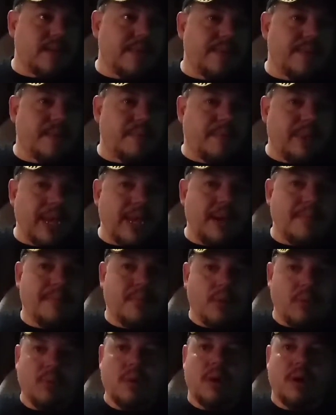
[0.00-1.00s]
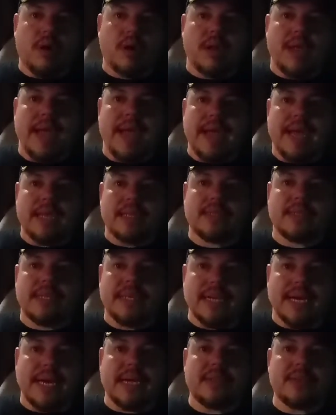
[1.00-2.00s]
the paperwork has
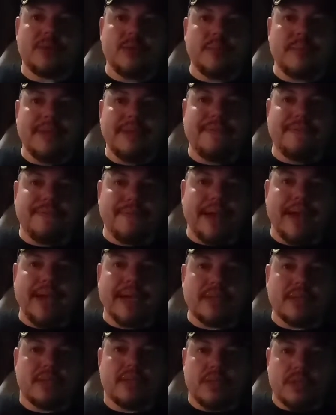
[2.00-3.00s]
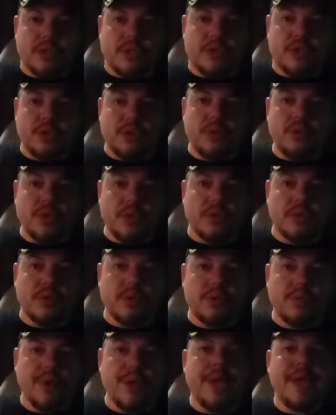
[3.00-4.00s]
got to be faxed to
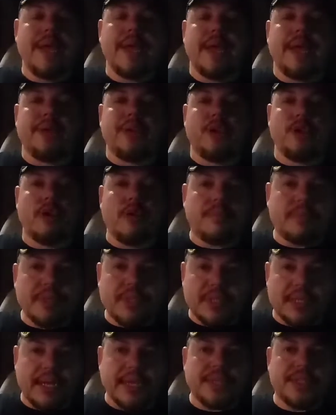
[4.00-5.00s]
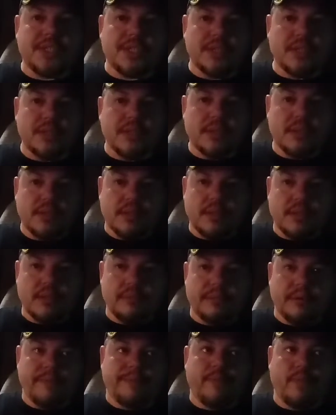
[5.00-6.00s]
you in your possession
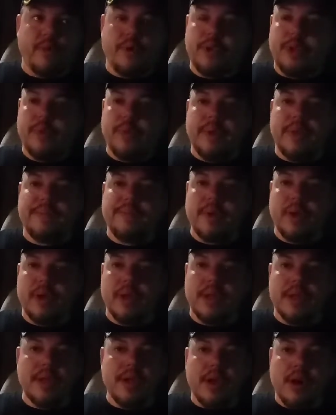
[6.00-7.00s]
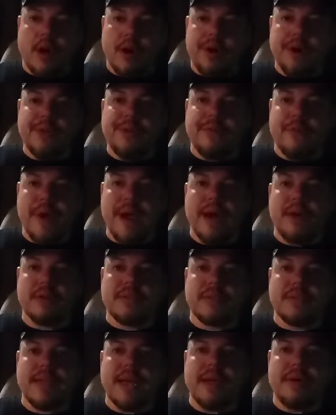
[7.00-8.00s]
before you even are en route
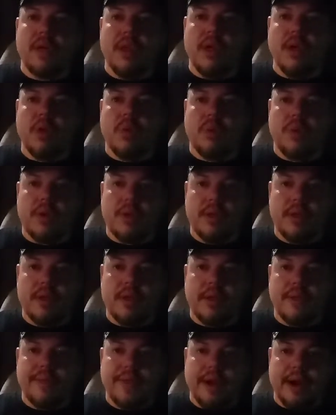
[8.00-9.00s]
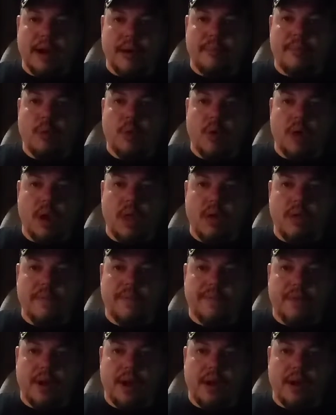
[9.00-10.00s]
to that load, the airport load
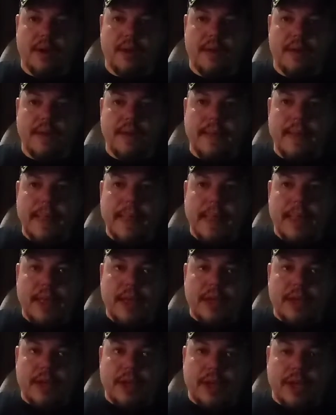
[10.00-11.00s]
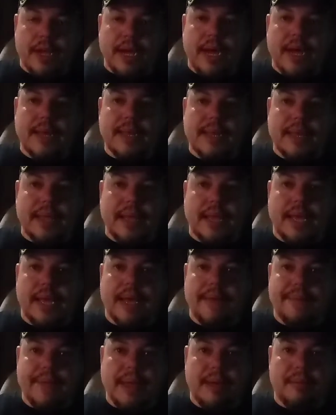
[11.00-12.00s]
freight. You got to
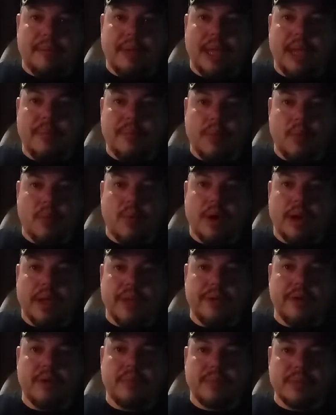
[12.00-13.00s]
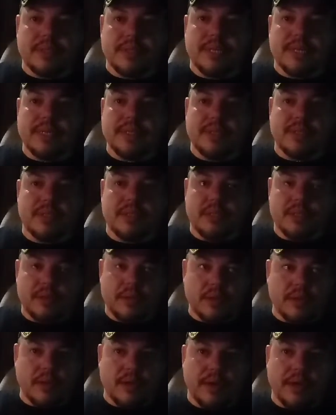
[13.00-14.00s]
have that paperwork in your possession,
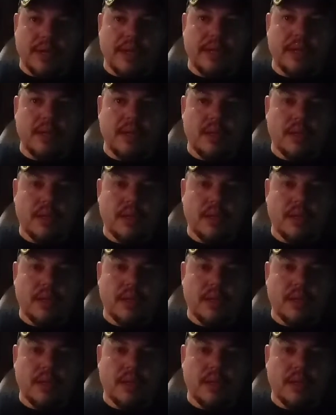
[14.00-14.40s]
all right?